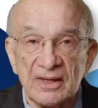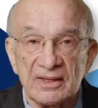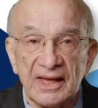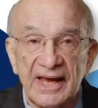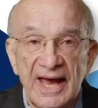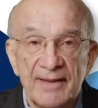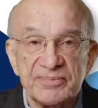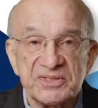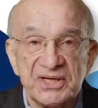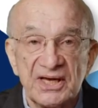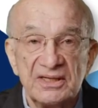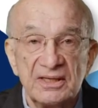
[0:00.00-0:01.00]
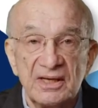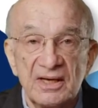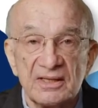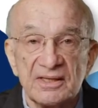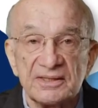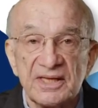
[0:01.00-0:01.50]
The CAP said
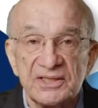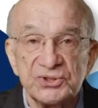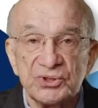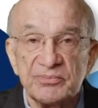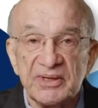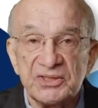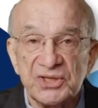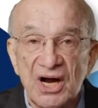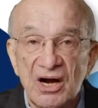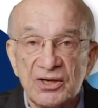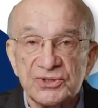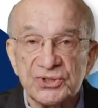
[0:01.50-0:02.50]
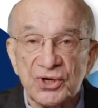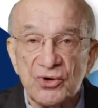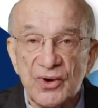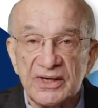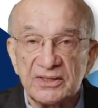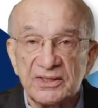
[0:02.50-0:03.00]
that they should be charged or
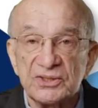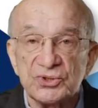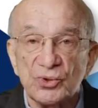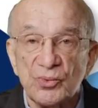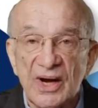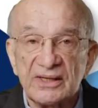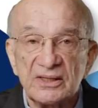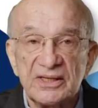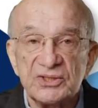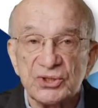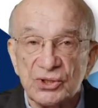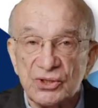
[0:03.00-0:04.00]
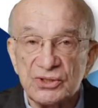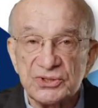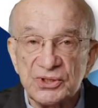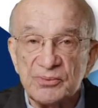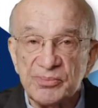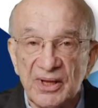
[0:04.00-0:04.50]
credited directly to earned
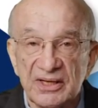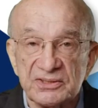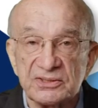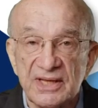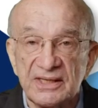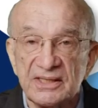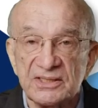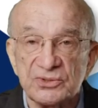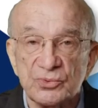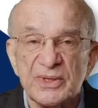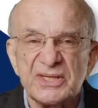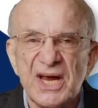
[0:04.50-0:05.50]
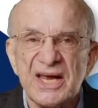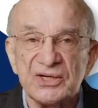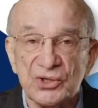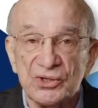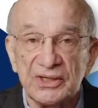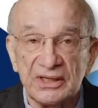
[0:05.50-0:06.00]
surplus, that is, retained
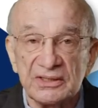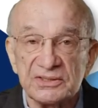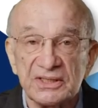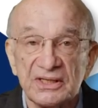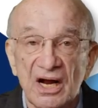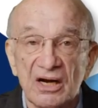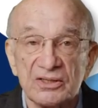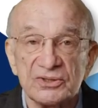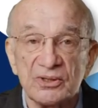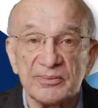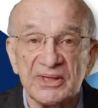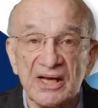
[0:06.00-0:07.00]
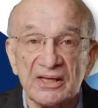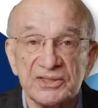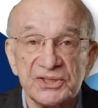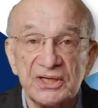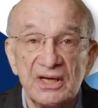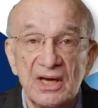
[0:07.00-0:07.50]
earnings in our
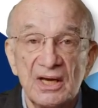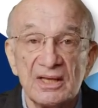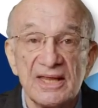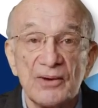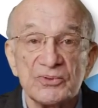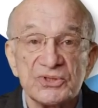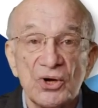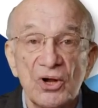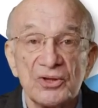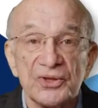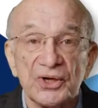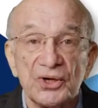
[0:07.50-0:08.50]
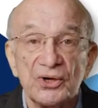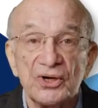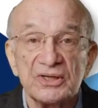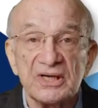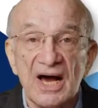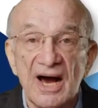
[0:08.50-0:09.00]
terminology. That was called the
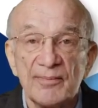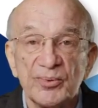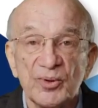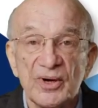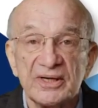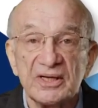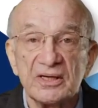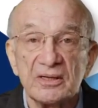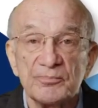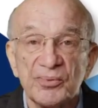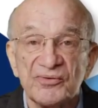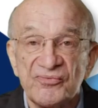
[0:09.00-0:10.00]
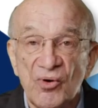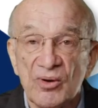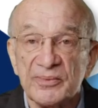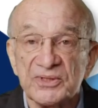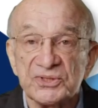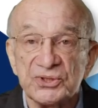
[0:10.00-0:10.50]
current operating
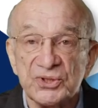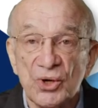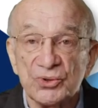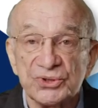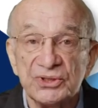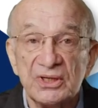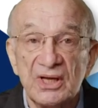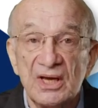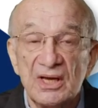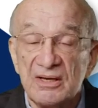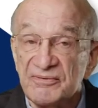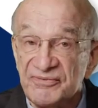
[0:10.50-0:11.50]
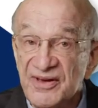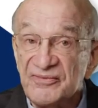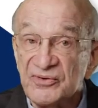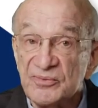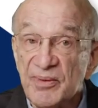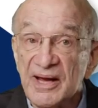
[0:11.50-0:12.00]
performance notion,
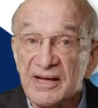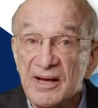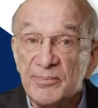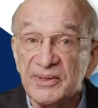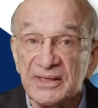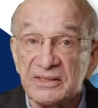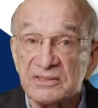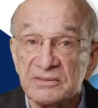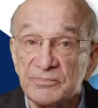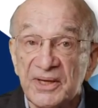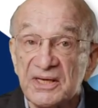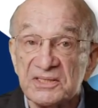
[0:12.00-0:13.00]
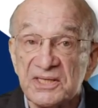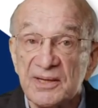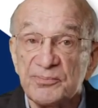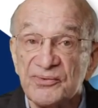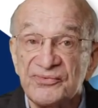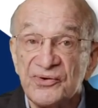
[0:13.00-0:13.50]
favored by companies because they
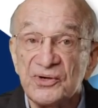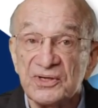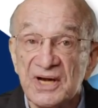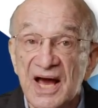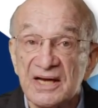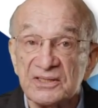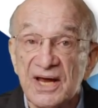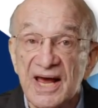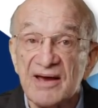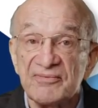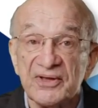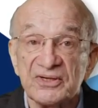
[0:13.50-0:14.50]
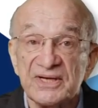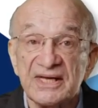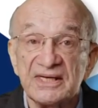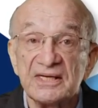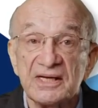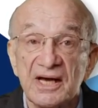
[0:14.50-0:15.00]
preferred not to have their net
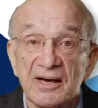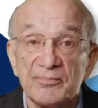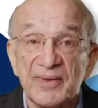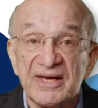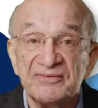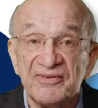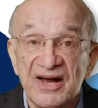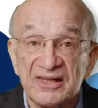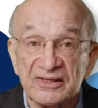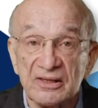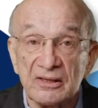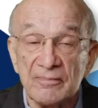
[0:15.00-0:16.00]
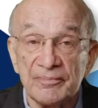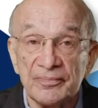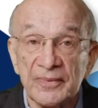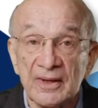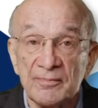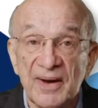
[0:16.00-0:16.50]
income made volatile
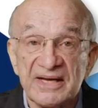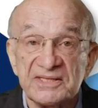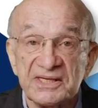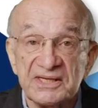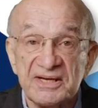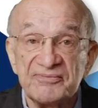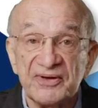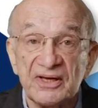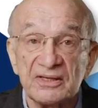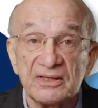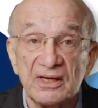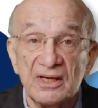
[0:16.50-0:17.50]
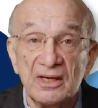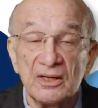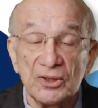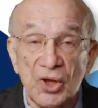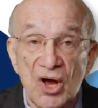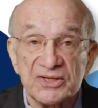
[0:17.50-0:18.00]
by significant
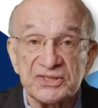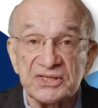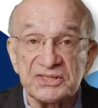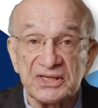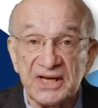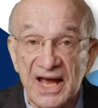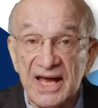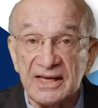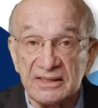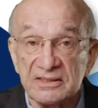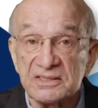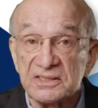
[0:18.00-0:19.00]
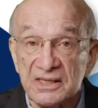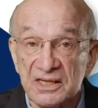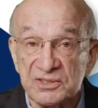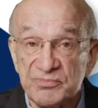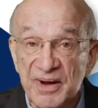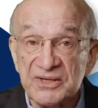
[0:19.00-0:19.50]
losses and gains,
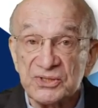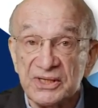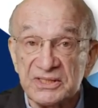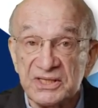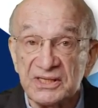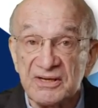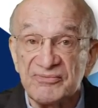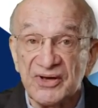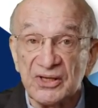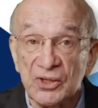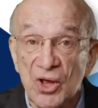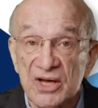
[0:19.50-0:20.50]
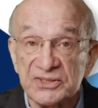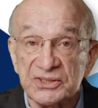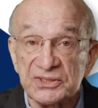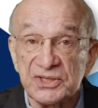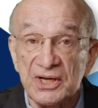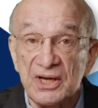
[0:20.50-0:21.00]
especially significant
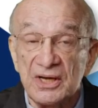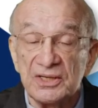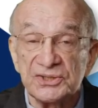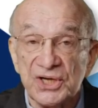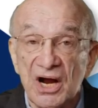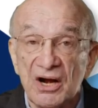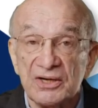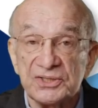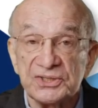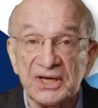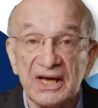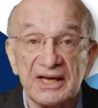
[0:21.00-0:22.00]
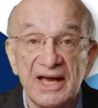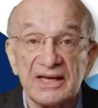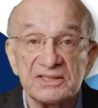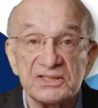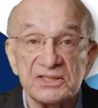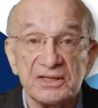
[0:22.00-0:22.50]
losses, charged
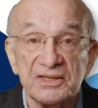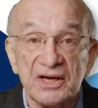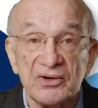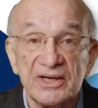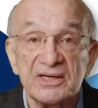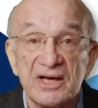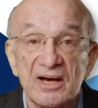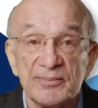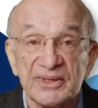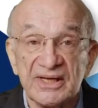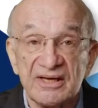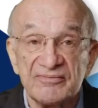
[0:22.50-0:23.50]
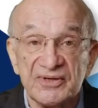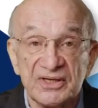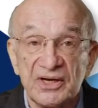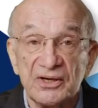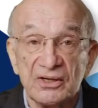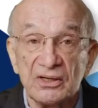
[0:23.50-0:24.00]
against their income in a given
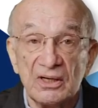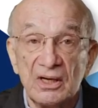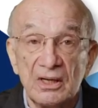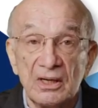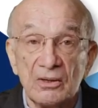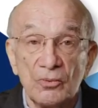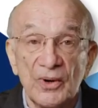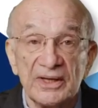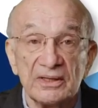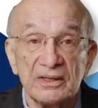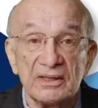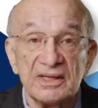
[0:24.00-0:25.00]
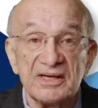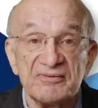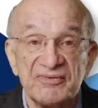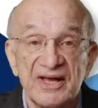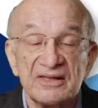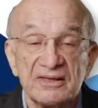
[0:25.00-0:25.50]
year when the
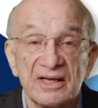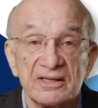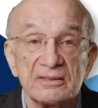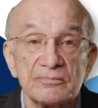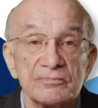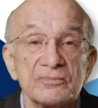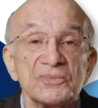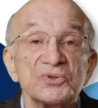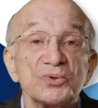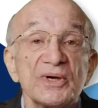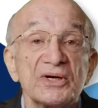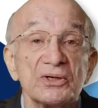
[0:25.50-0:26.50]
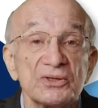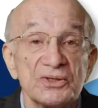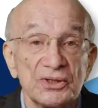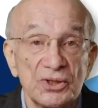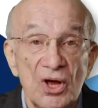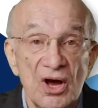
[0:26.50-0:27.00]
event that triggered
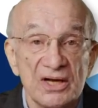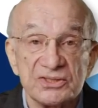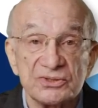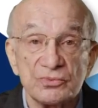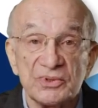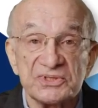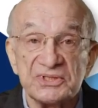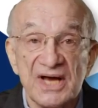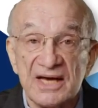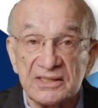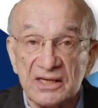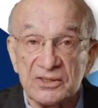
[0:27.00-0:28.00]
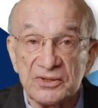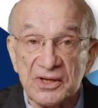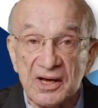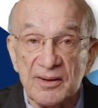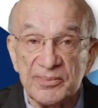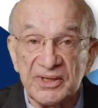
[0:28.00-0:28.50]
the loss was not under the
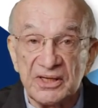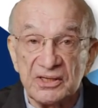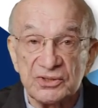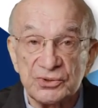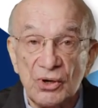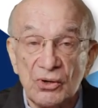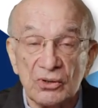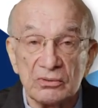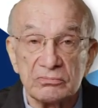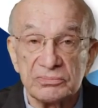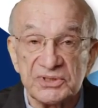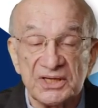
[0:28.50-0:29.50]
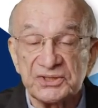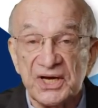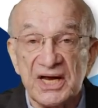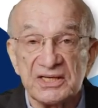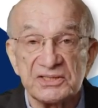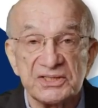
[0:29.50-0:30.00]
company control, such
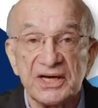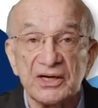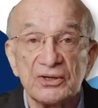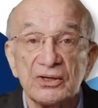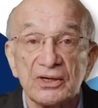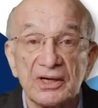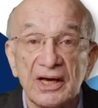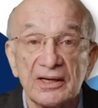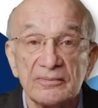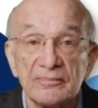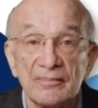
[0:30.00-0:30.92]
as, say, a hurricane.